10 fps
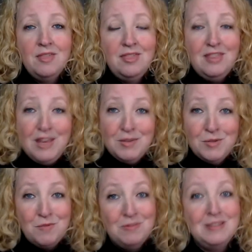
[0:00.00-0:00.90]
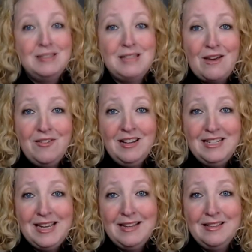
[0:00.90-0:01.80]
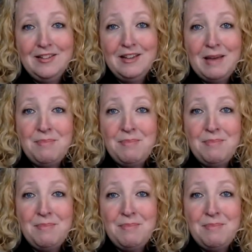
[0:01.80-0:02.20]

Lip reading: Thieves will definitely take a look at